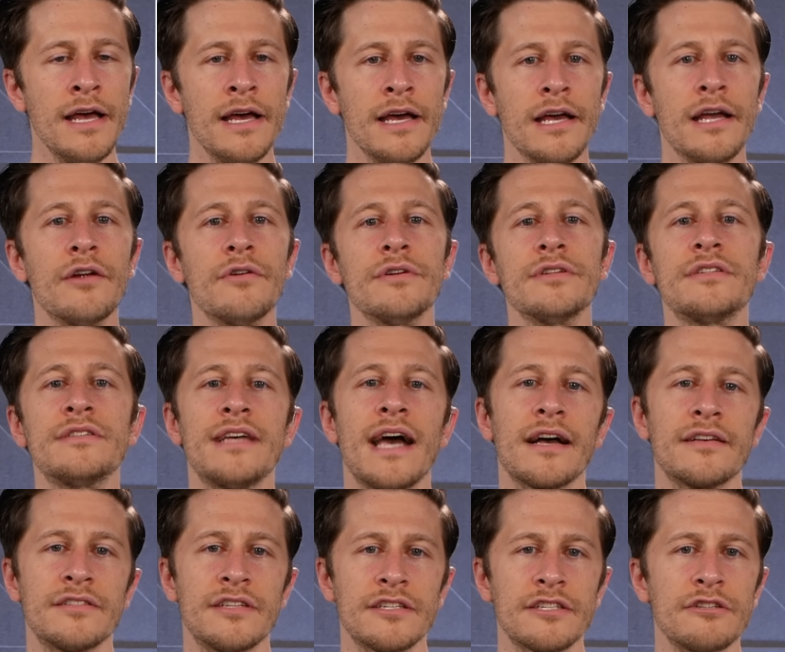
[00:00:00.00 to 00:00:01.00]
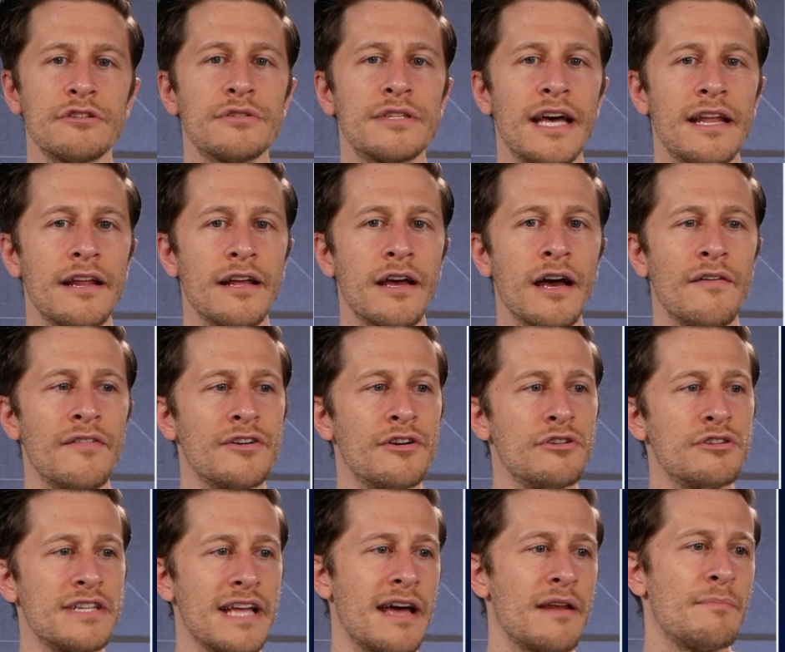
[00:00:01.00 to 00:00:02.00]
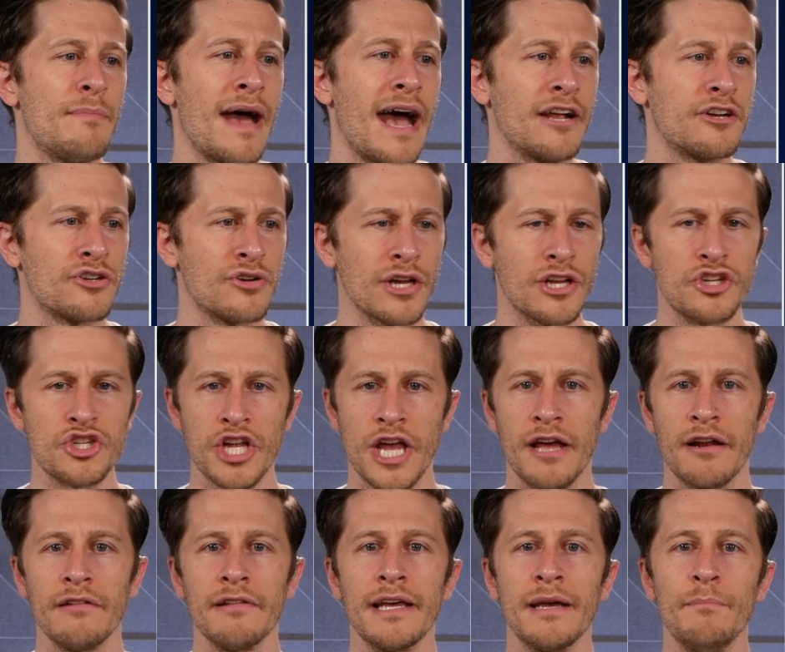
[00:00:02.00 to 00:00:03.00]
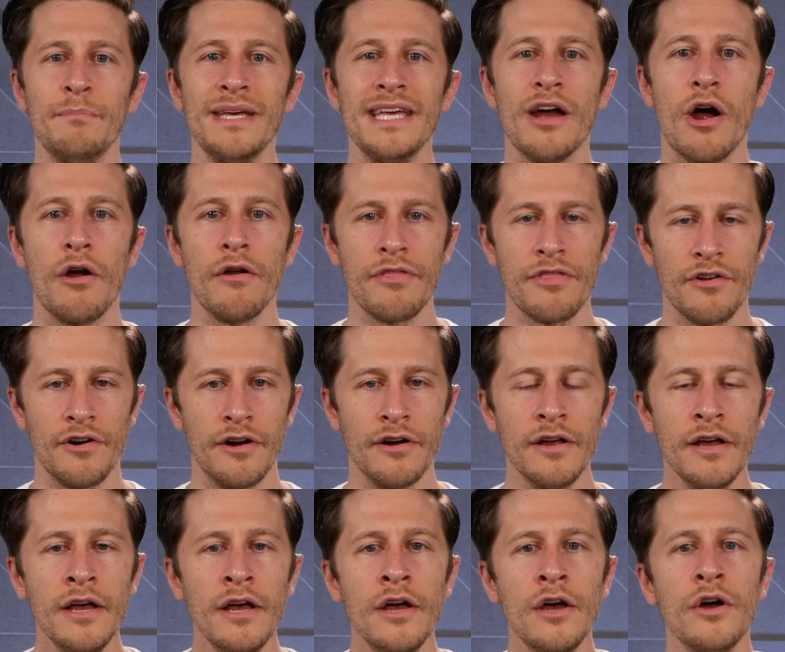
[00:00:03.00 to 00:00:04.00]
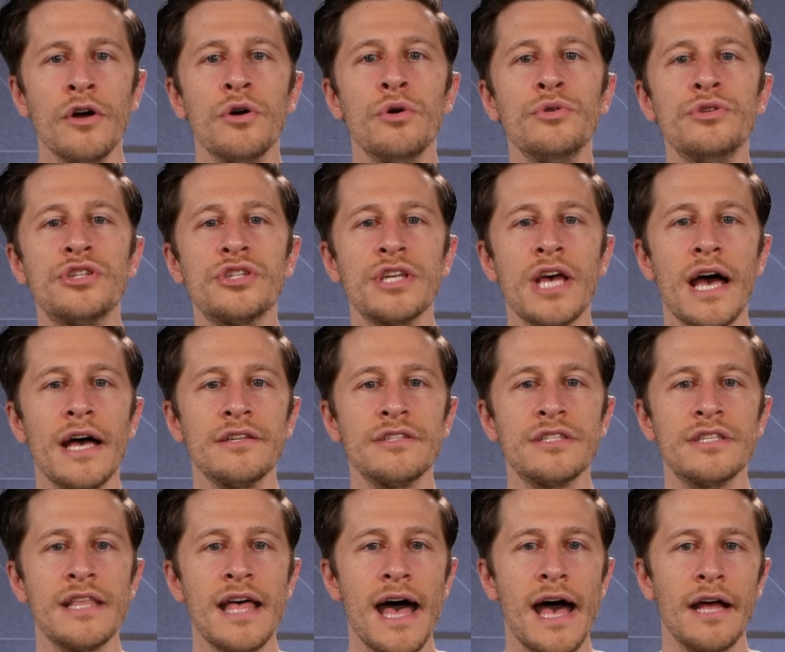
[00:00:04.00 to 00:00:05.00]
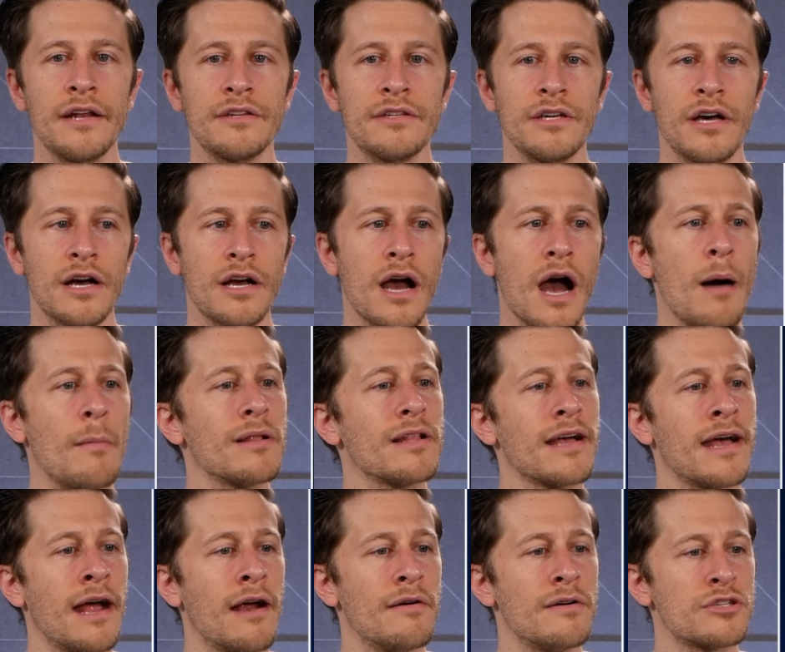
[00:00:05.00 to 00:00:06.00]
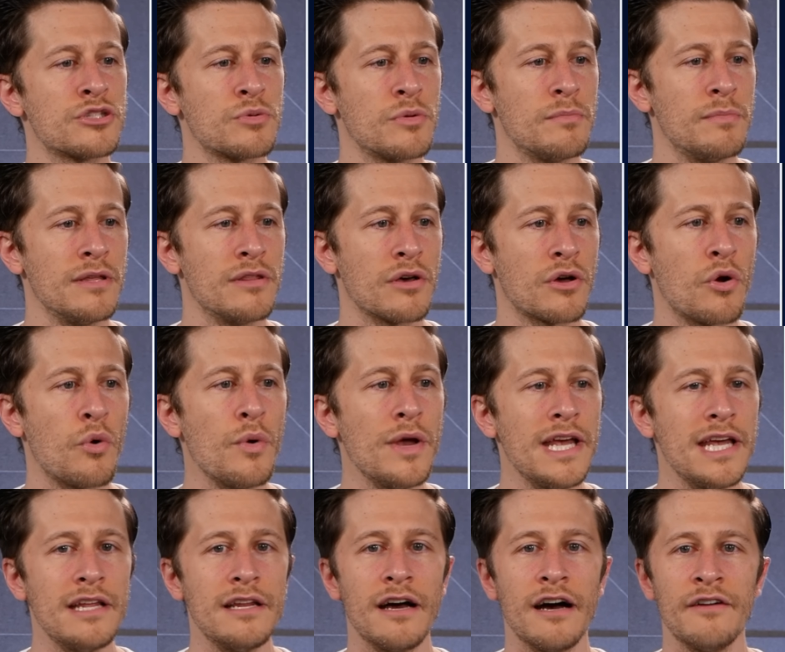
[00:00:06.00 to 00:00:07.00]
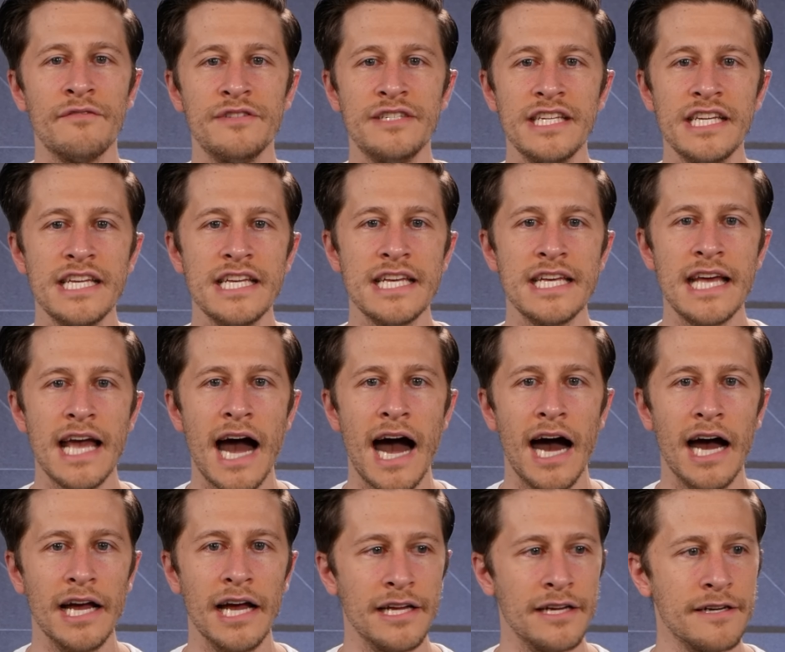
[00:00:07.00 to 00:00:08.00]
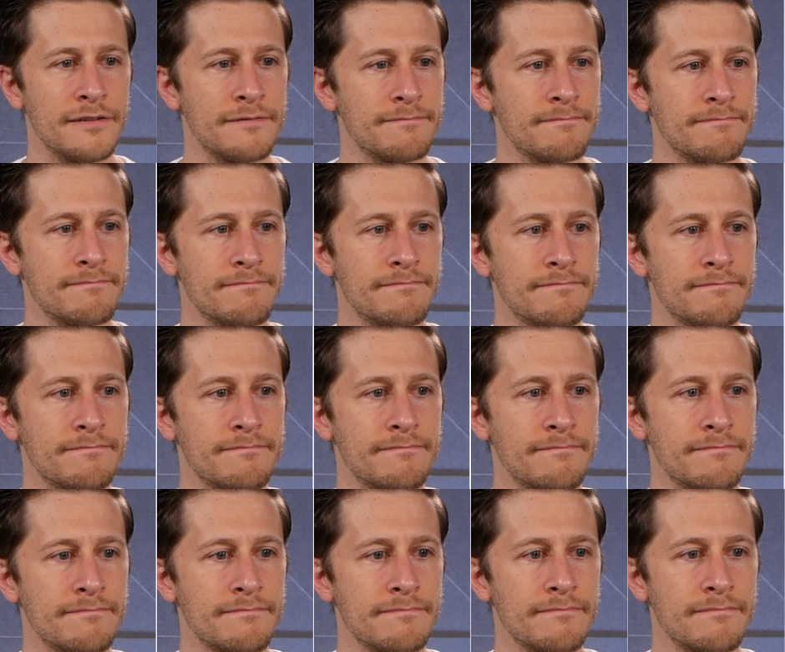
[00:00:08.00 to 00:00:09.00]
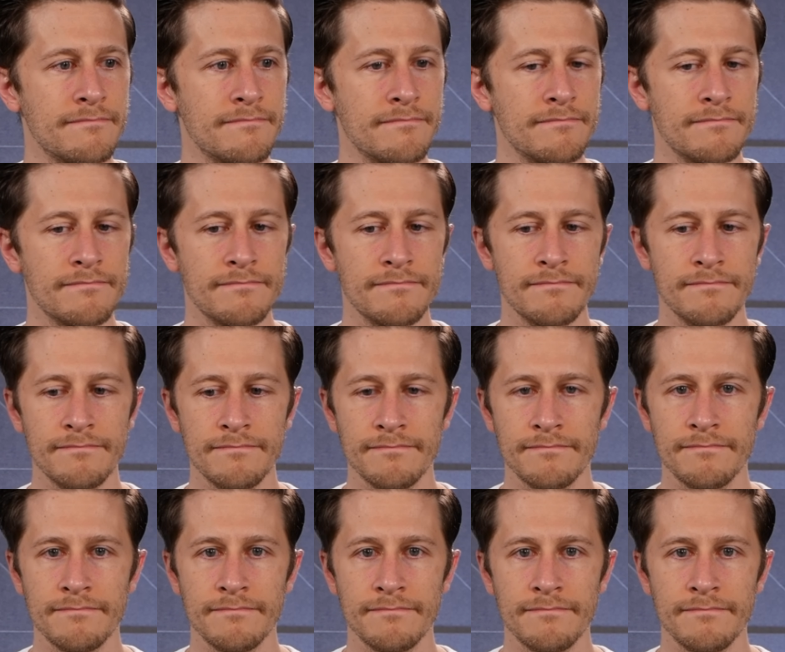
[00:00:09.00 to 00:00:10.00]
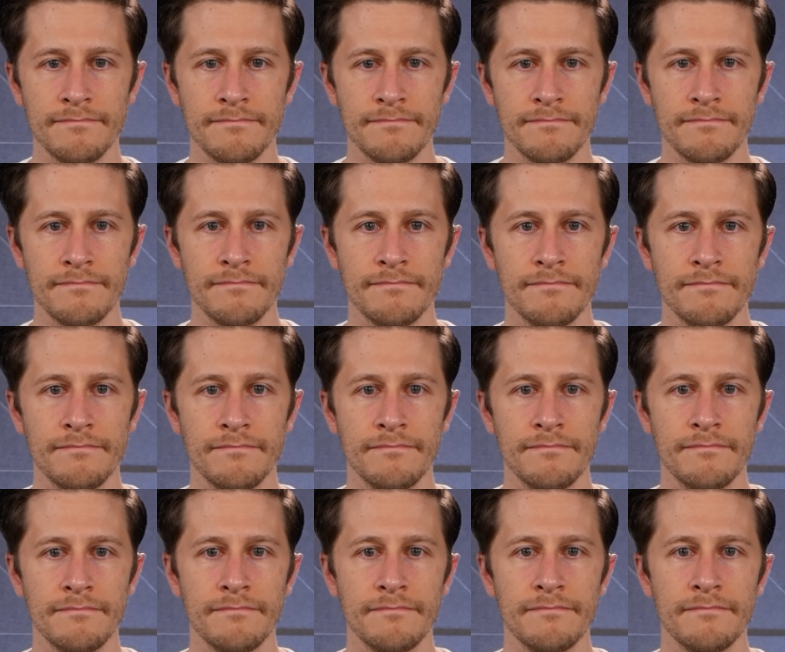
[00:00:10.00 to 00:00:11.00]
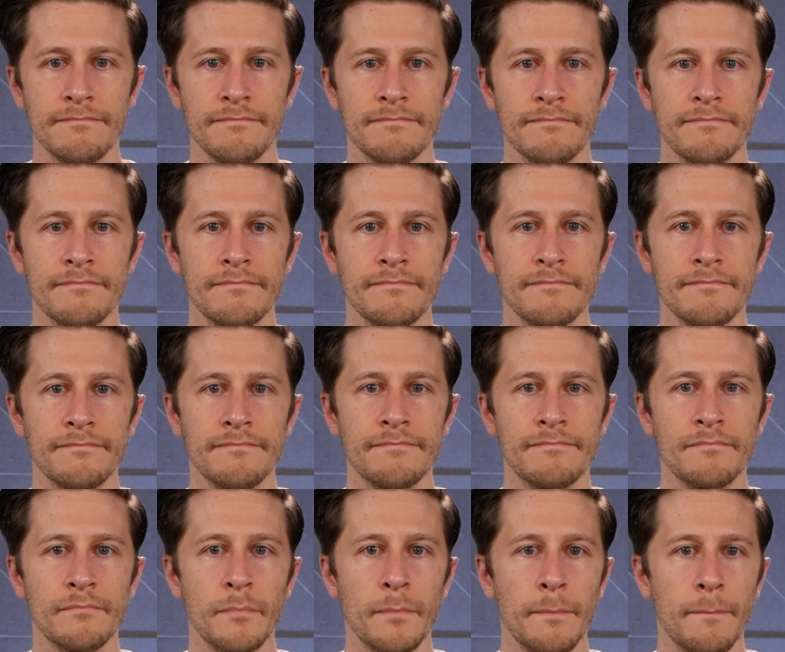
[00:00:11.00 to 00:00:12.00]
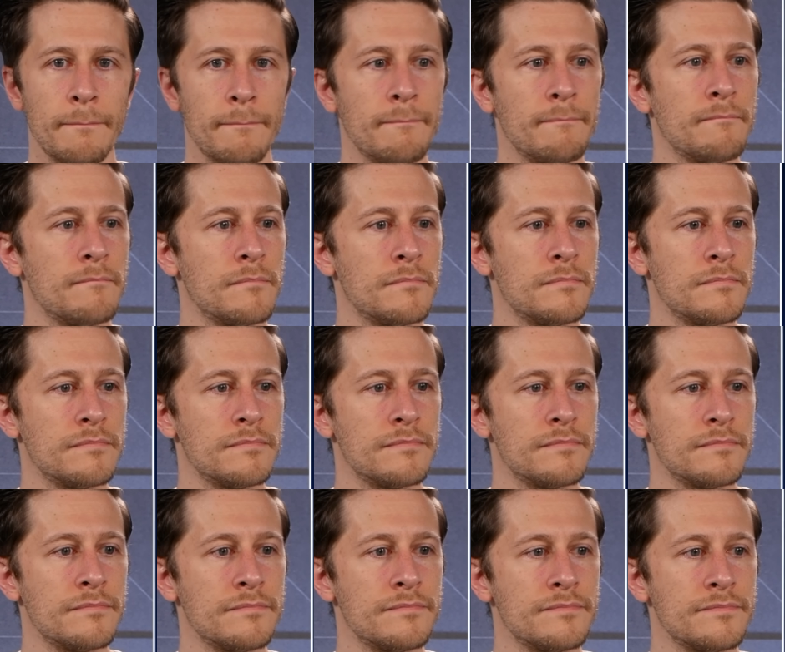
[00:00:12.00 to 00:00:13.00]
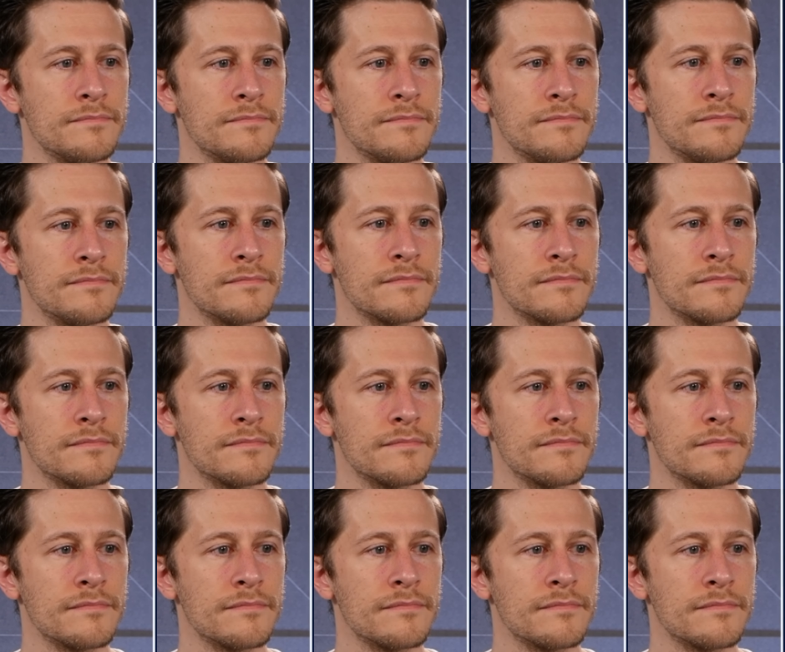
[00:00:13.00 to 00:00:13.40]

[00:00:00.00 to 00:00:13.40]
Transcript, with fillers: Here is Texas Lieutenant Governor Dan Patrick channeling Bea Arthur, who says that uh, Kamala Harris would be the queen of DEI. Um, so she would be the queen of DEI if she were elected. She is DEI.